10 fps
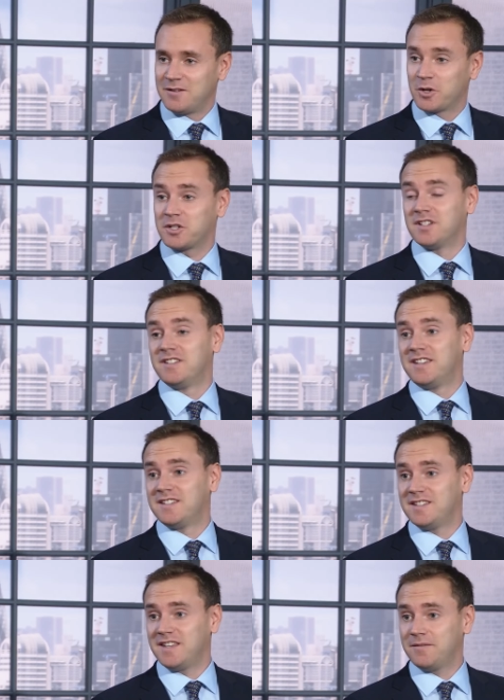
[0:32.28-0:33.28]
Washington D
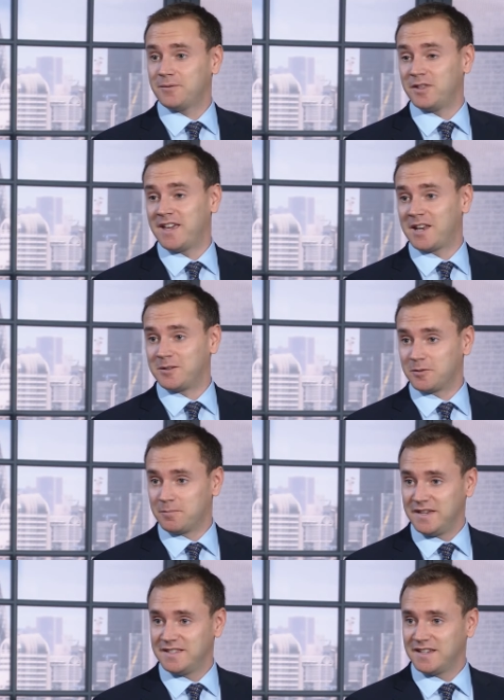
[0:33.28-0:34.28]
C for the annual
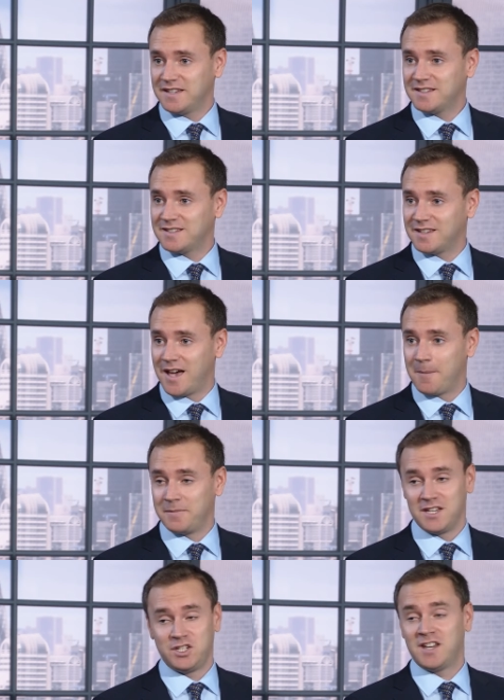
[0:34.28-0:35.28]
meetings. Um, the
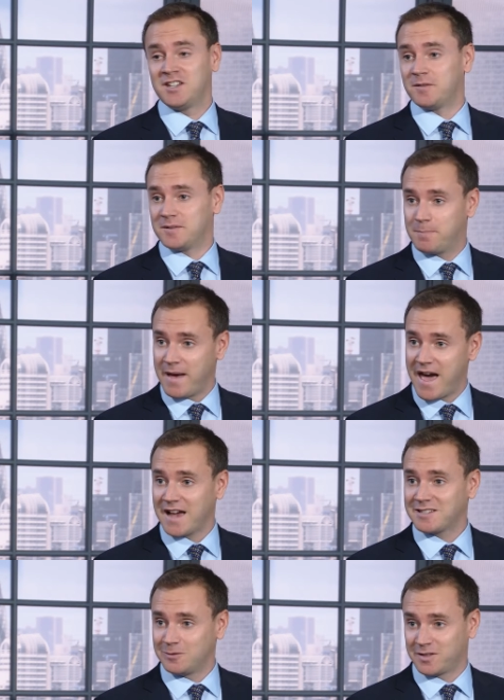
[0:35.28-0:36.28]
agenda is
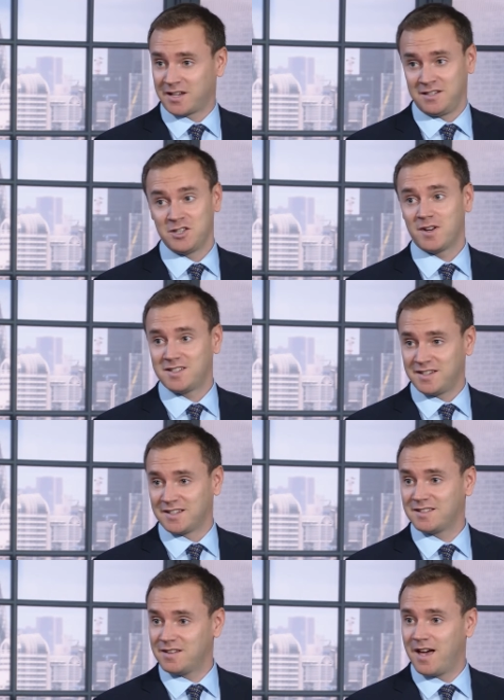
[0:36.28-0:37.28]
packed. Looks like an interesting
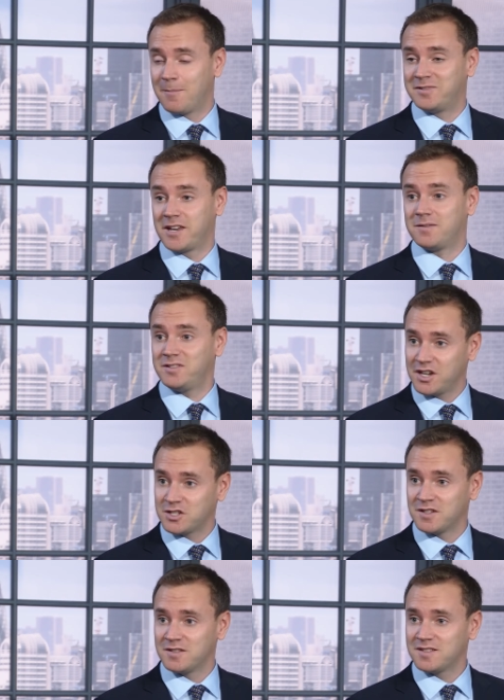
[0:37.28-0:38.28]
um, set of
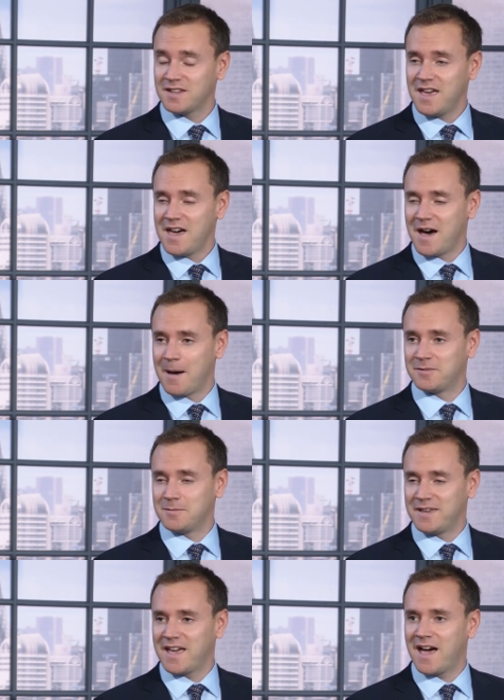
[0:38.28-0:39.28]
sessions um, to
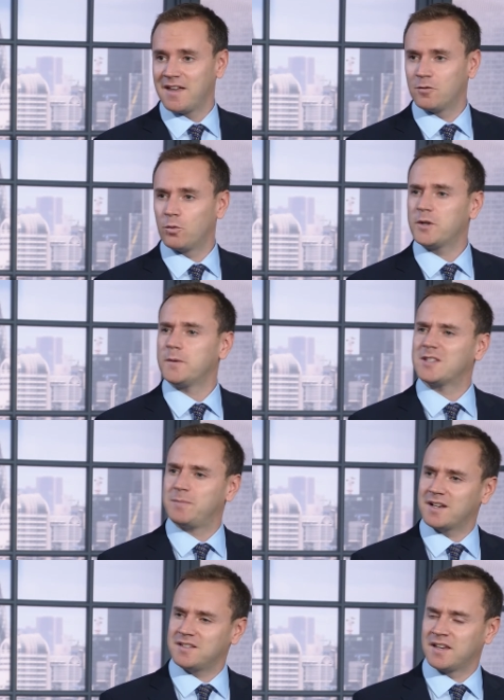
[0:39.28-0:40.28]
be had. What are you
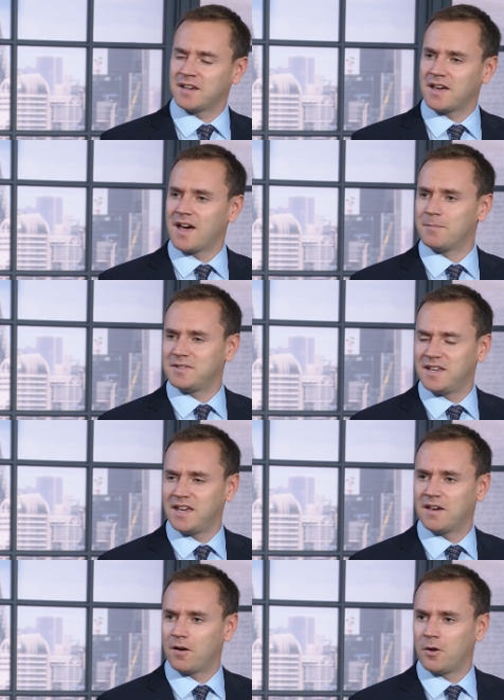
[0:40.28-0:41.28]
expecting um, to
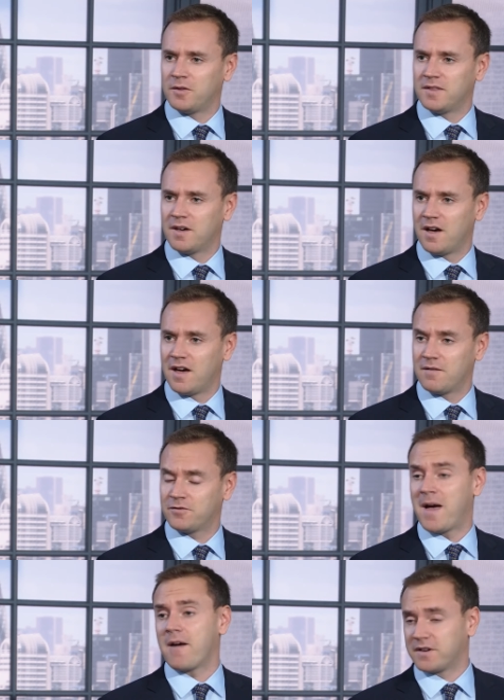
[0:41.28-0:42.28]
hear on uh, from
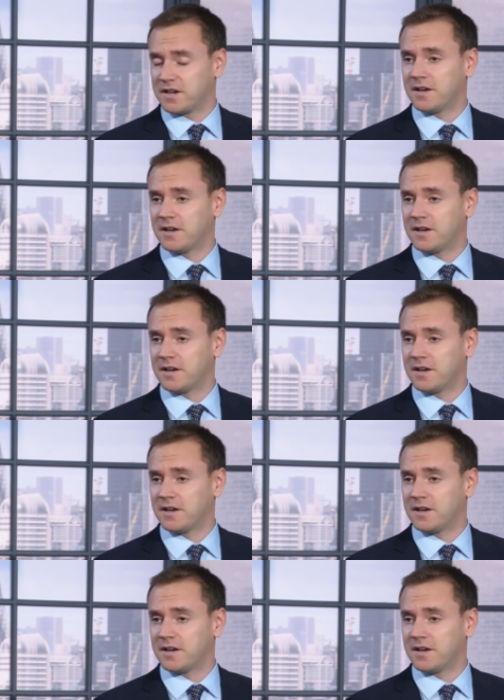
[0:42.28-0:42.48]
Africa